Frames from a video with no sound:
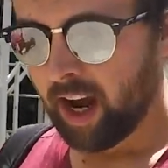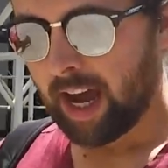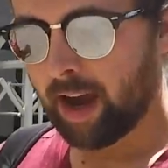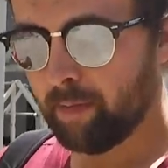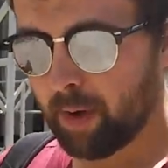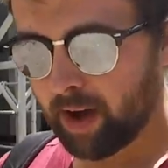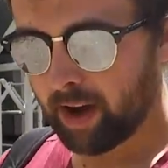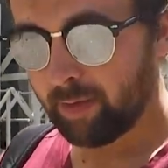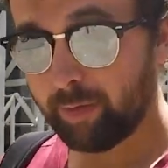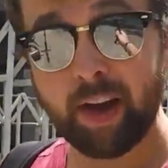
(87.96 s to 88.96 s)
I'm
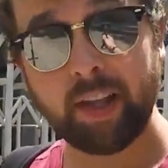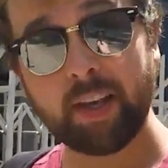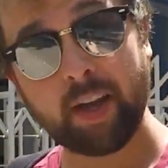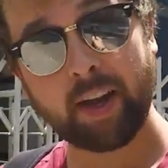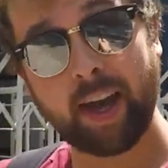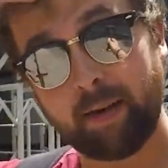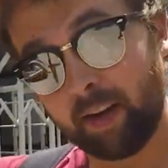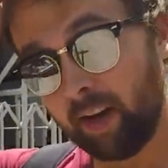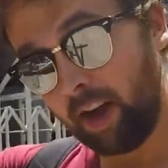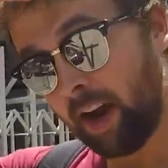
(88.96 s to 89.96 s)
finally gonna get
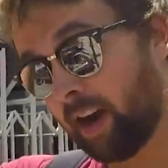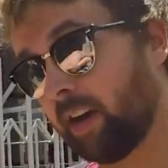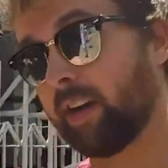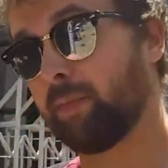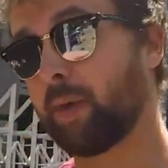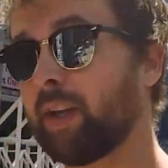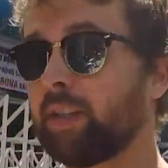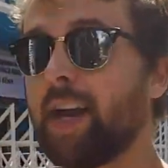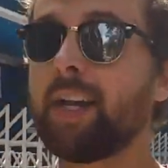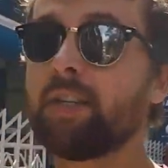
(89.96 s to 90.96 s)
a haircut, because
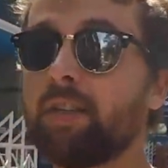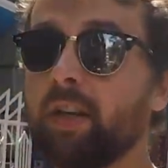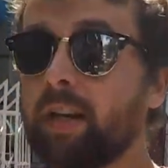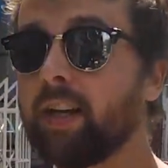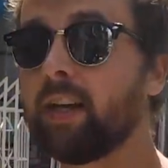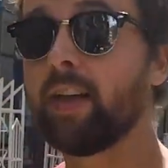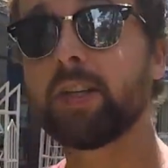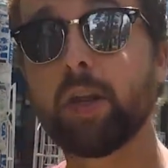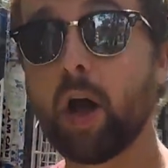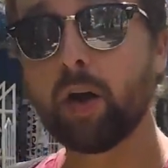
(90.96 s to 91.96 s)

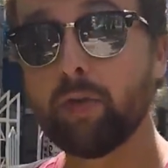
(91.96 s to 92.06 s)
that's long